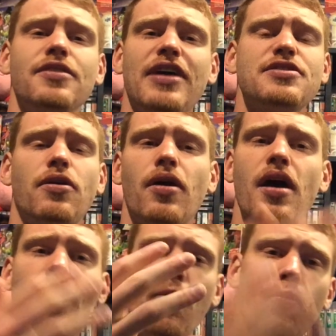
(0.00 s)
So if you guys are
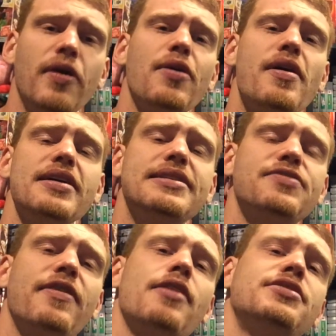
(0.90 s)
really wanting to see
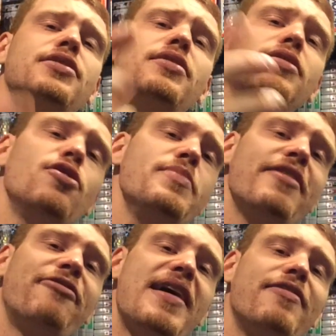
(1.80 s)
those videos, do me
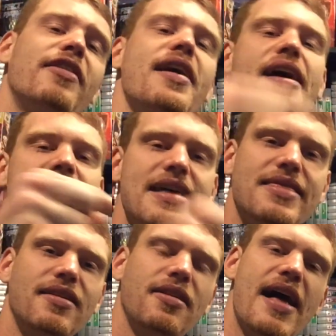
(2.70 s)
a favor, hit
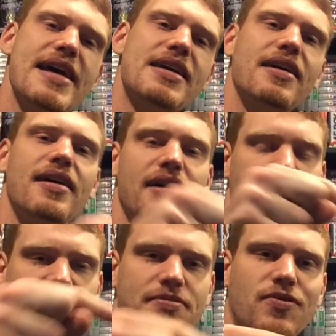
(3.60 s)
the like,
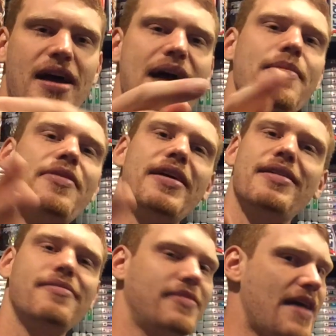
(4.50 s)
the subscribe, and
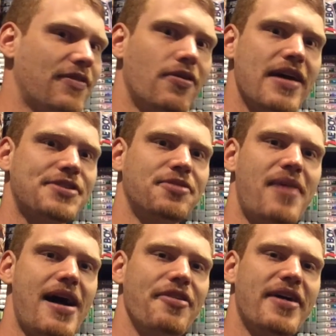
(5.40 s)
then you have to go the extra
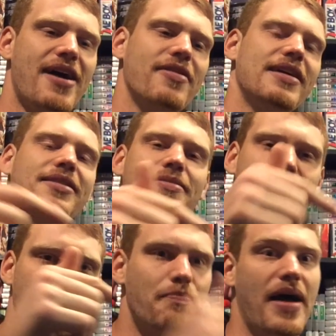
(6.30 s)
mile now and hit
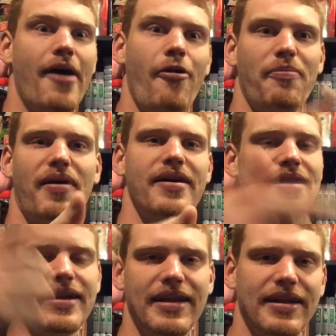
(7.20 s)
the bell
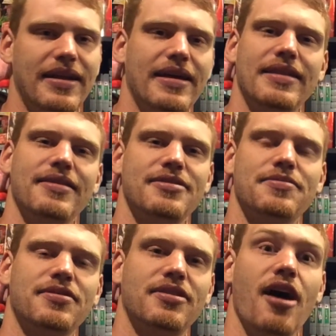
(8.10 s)
button and then hit
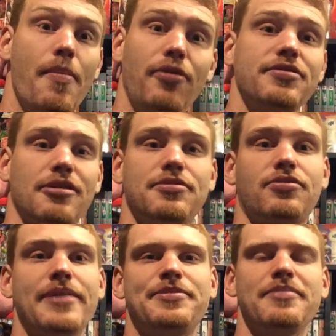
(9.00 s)
the double
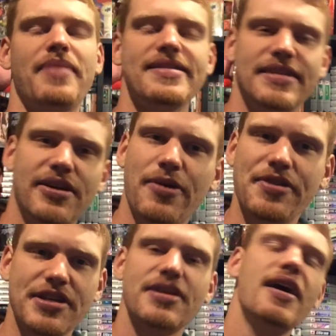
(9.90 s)
subscription, basically,
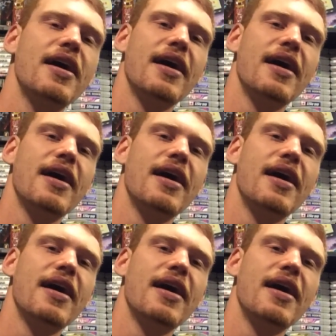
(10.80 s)
which is